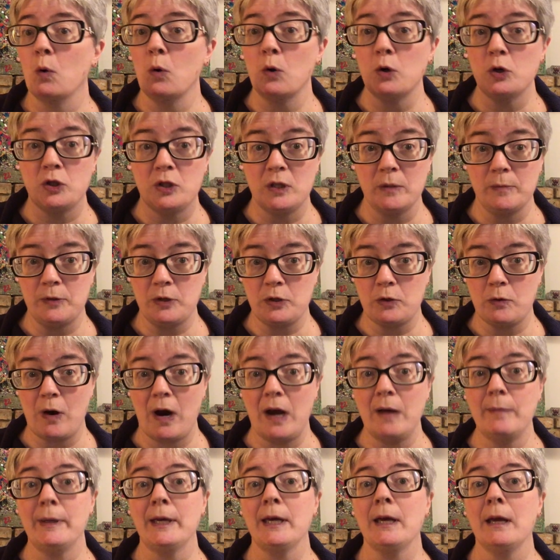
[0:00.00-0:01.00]
or
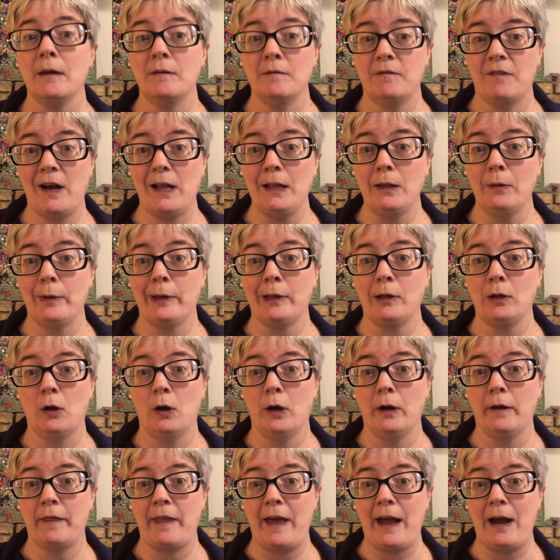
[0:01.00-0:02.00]
subscribing and following
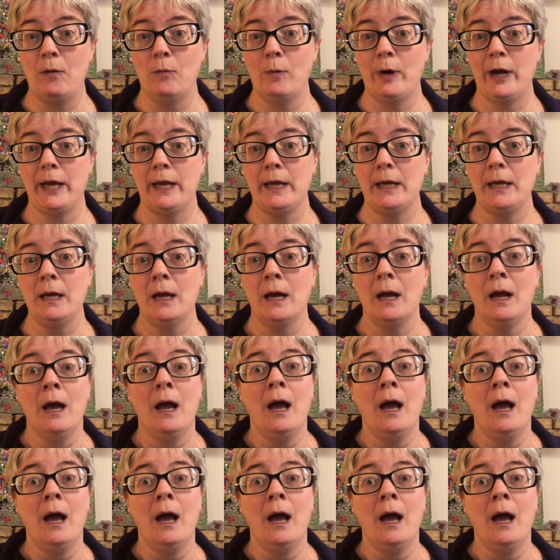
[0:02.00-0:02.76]
along that way,